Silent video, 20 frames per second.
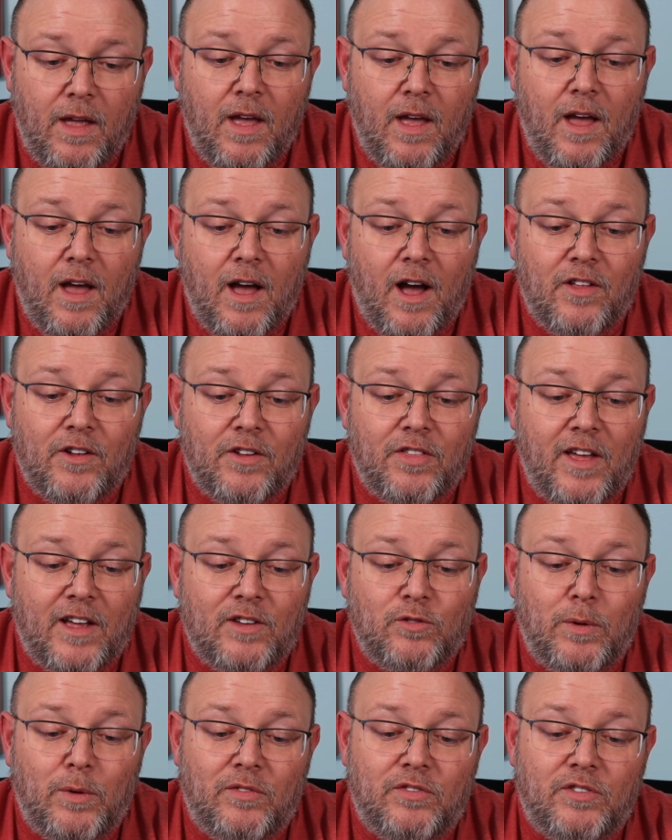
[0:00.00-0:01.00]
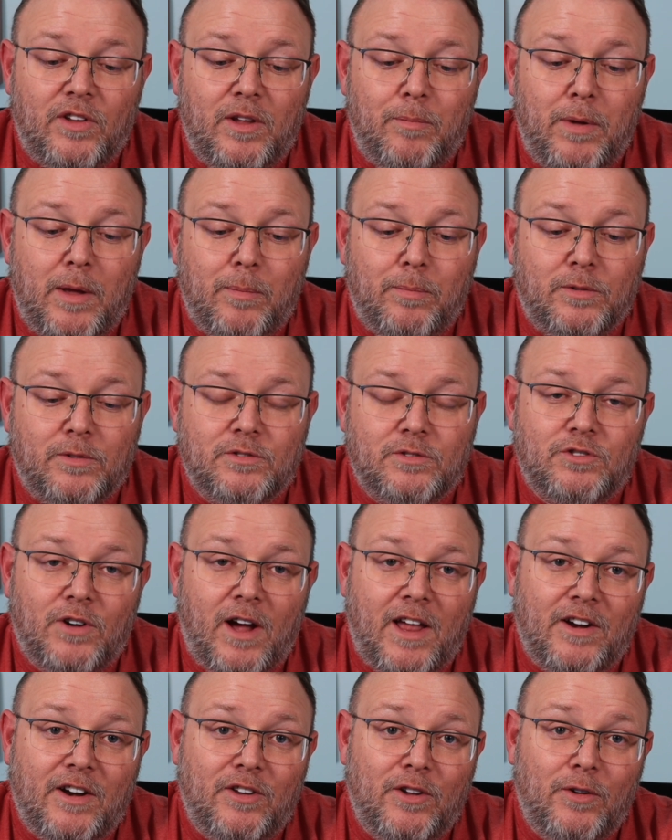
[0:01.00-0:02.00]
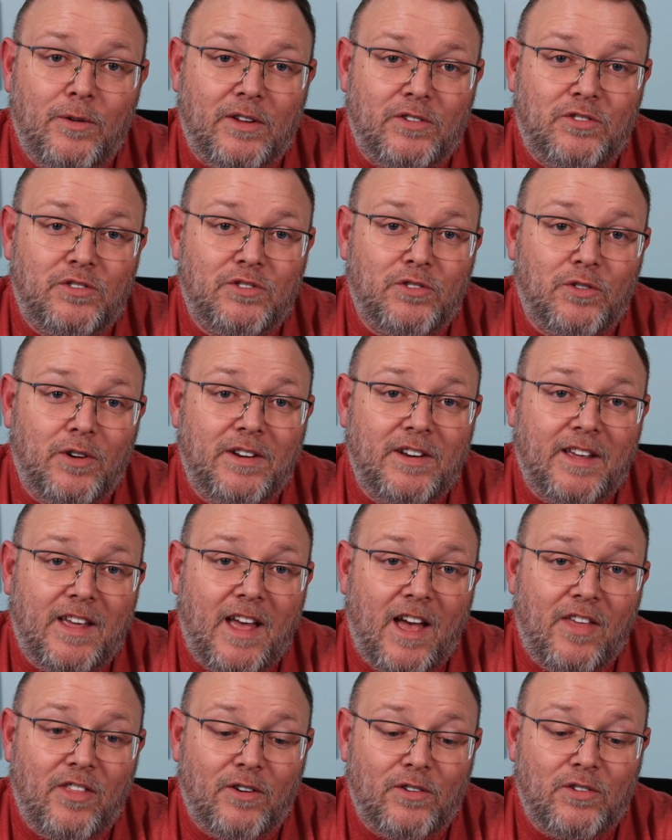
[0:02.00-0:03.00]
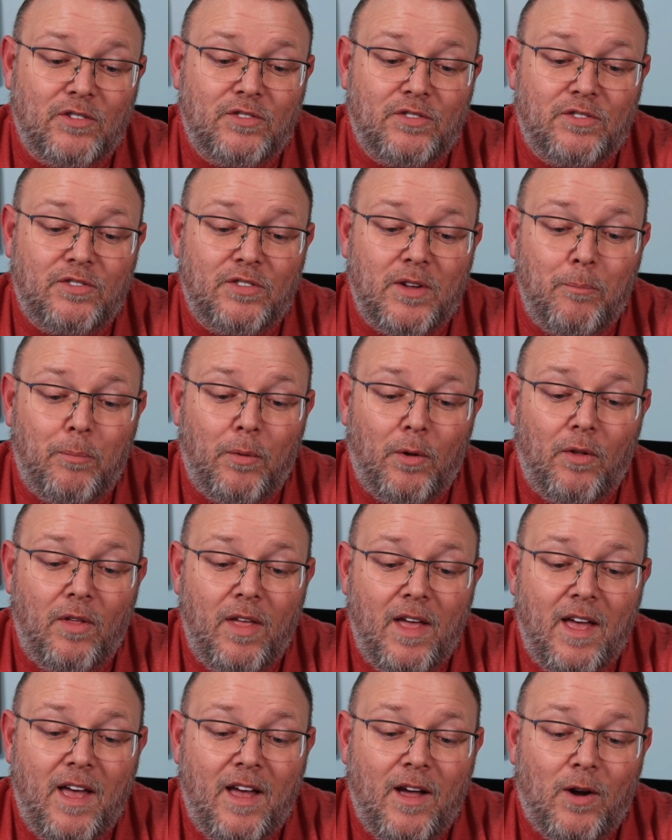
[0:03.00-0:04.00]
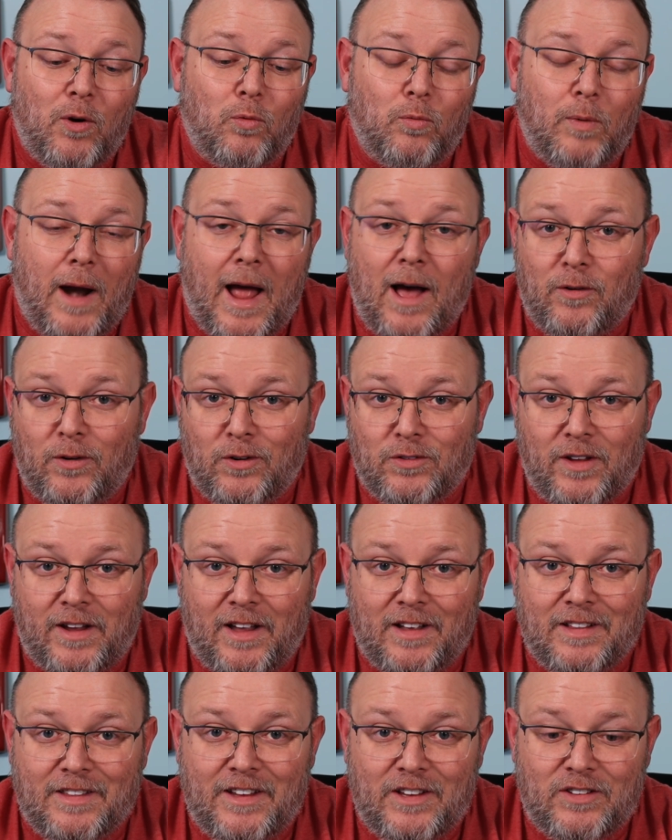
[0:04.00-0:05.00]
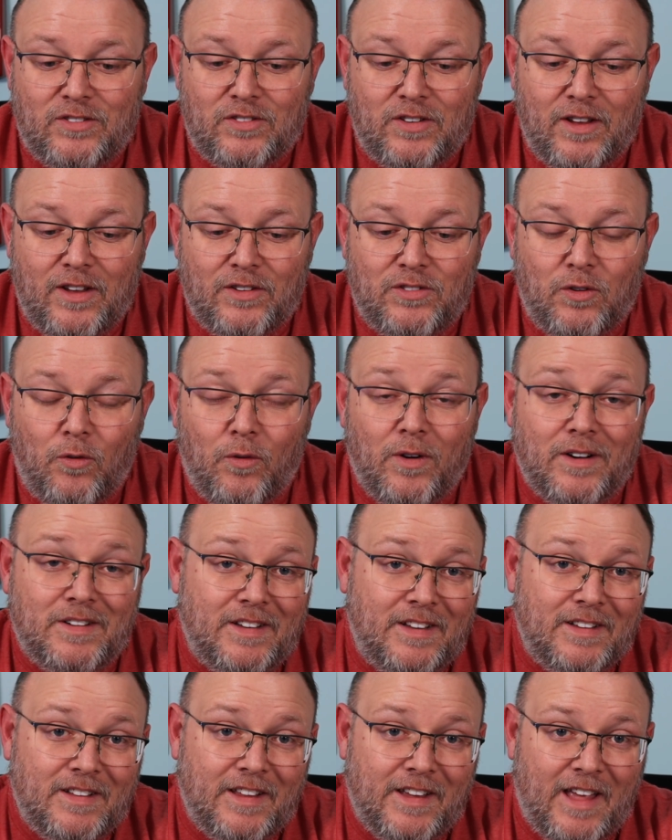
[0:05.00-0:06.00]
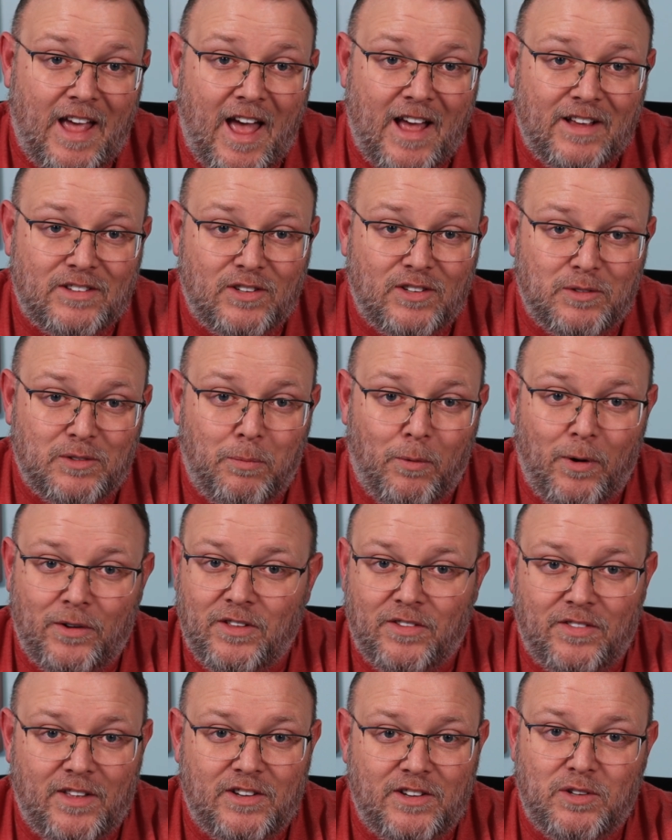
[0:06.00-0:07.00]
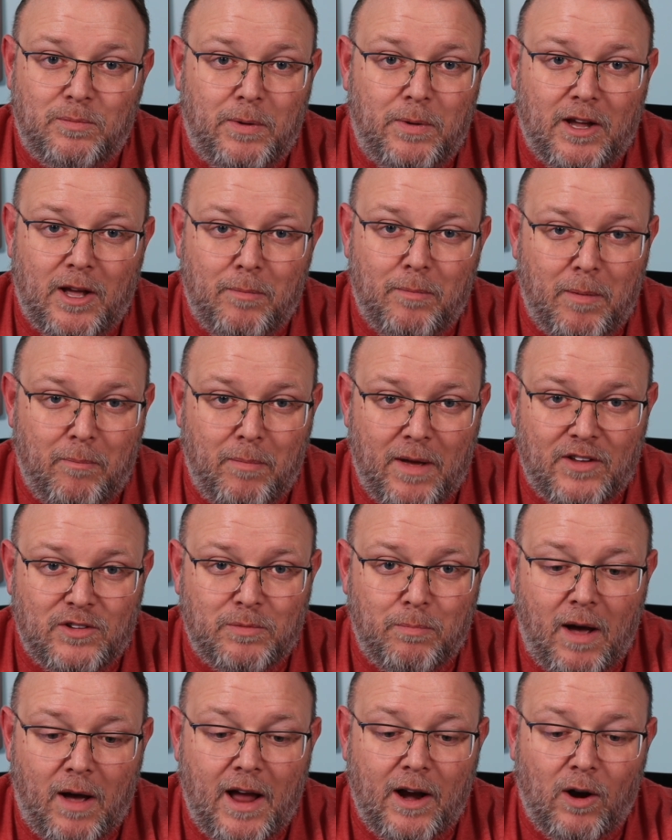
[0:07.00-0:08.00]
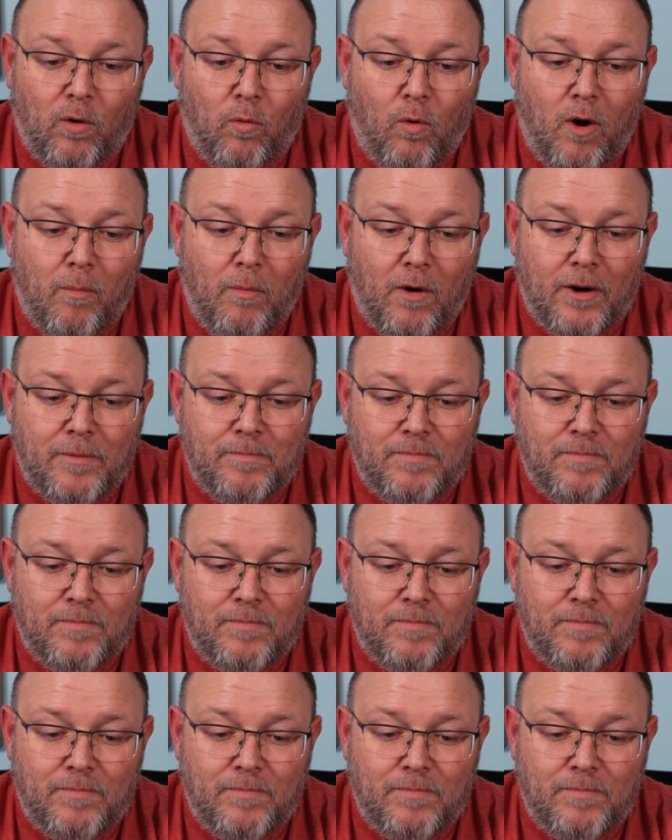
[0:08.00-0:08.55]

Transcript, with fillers: Other things we've seen people try to do is string together simple routers like a Linksys or a D-Link access point that they just pick up at Best Buy or Walmart